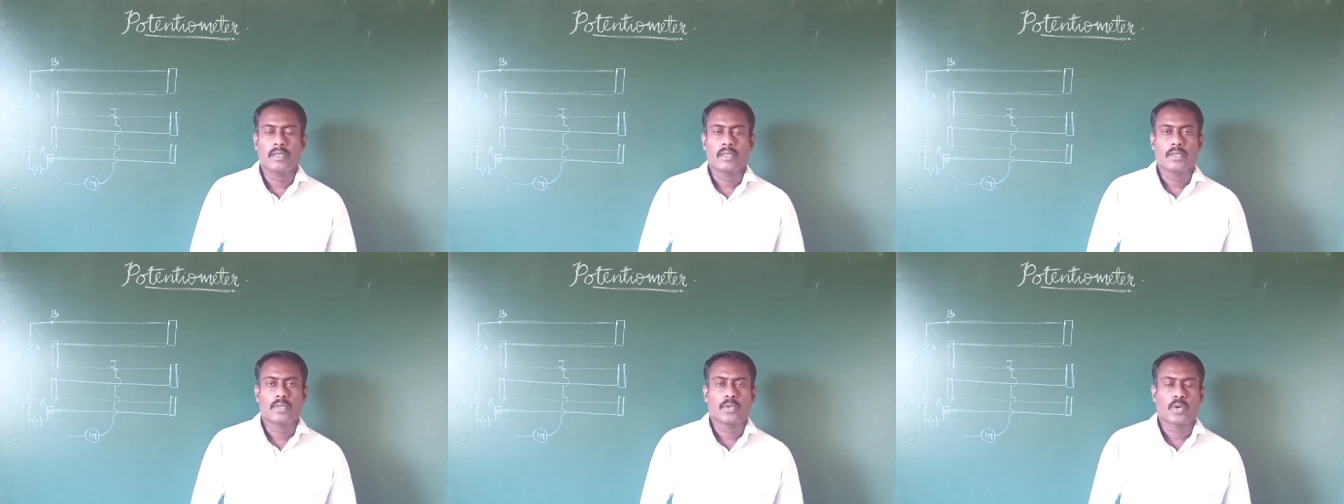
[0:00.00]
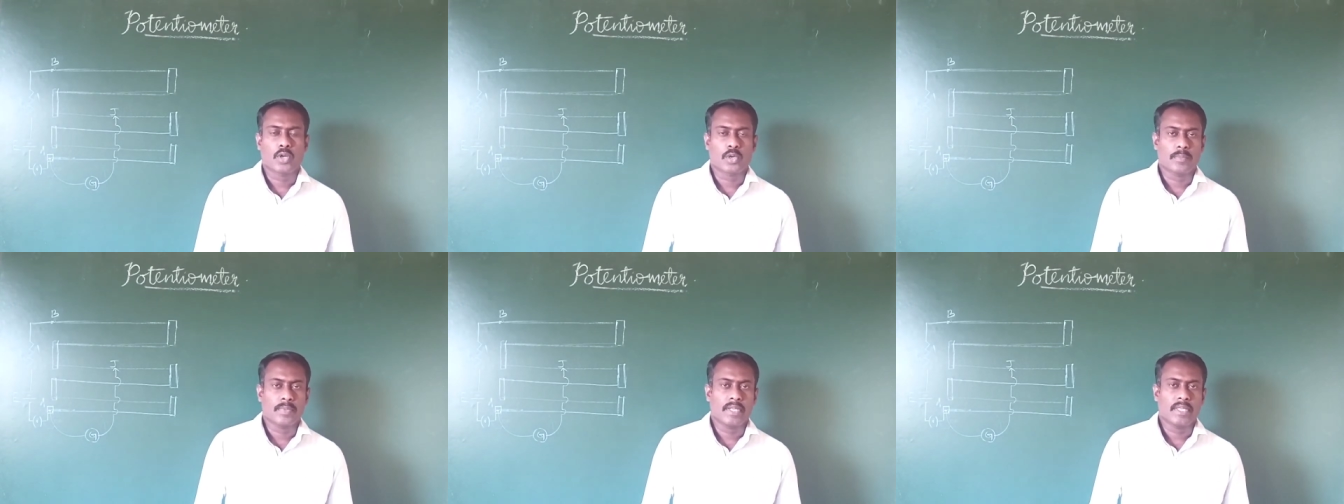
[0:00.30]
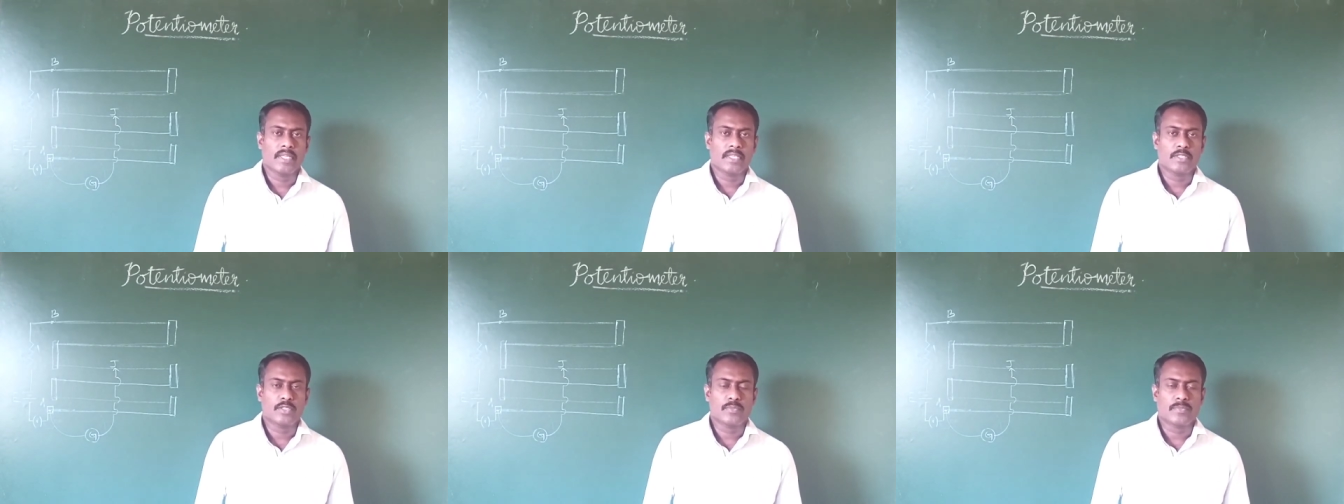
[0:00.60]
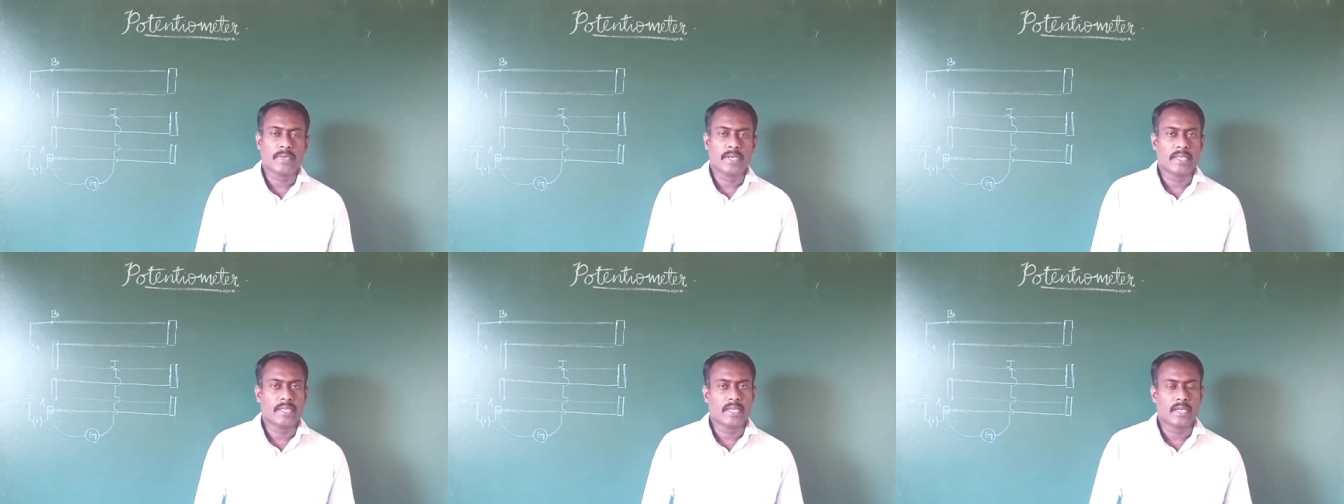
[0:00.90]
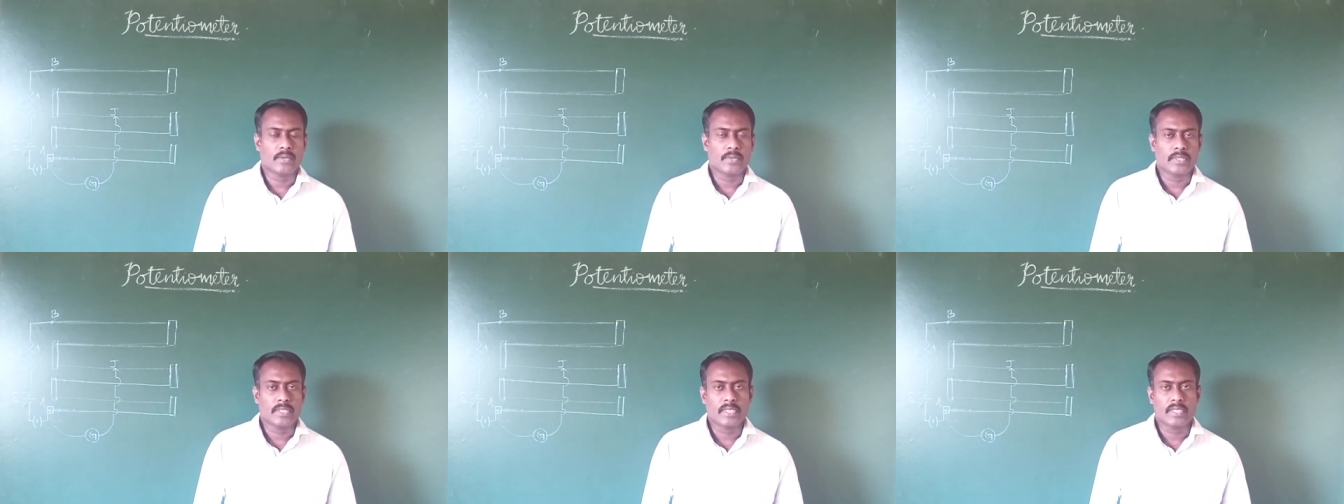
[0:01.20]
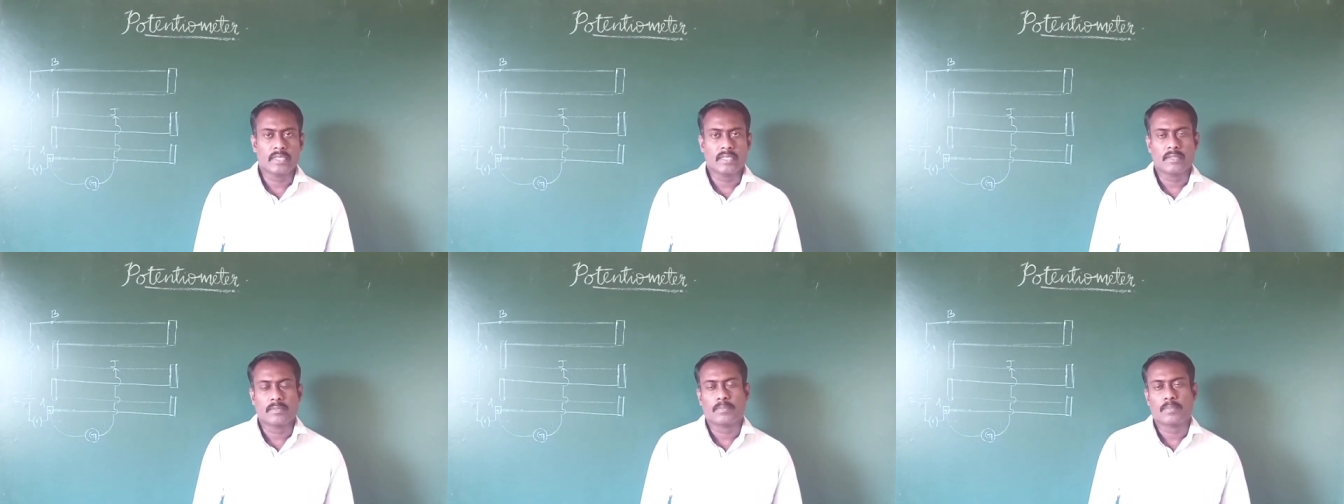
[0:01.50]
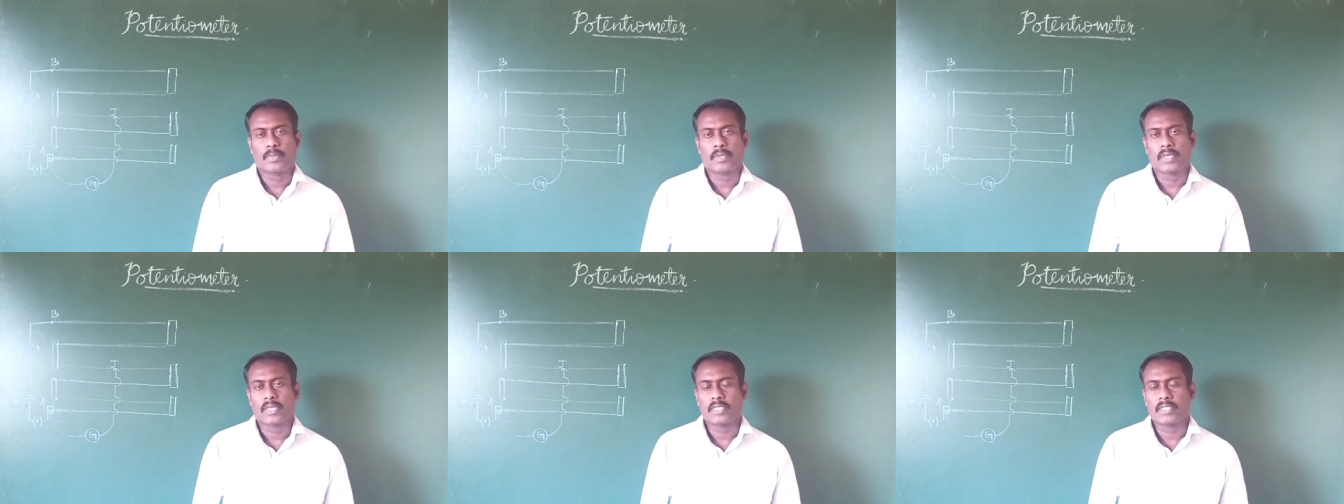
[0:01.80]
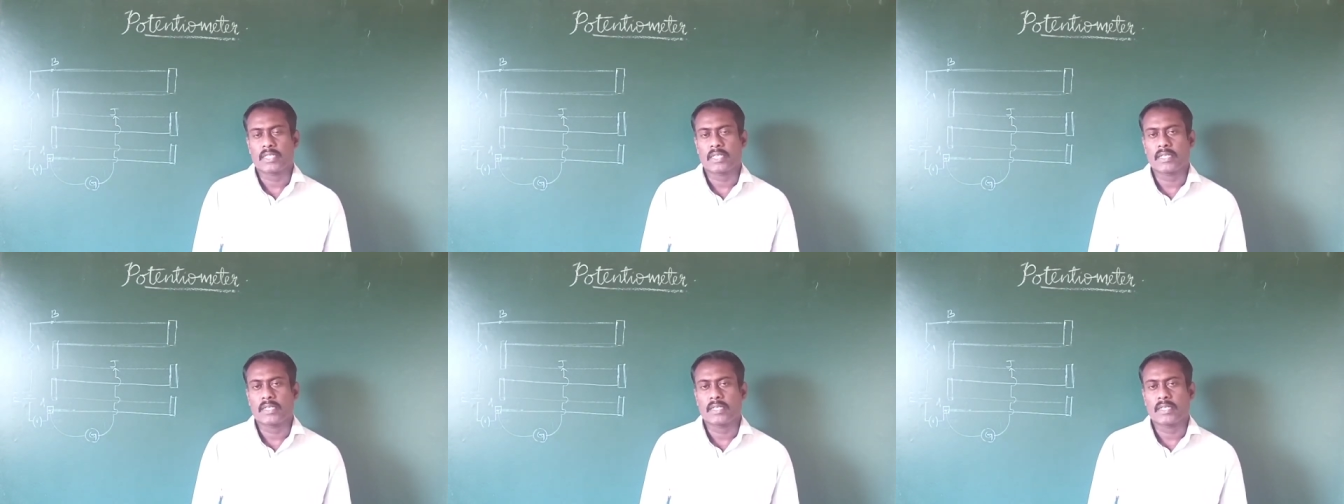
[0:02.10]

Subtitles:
Normally, to find out the potential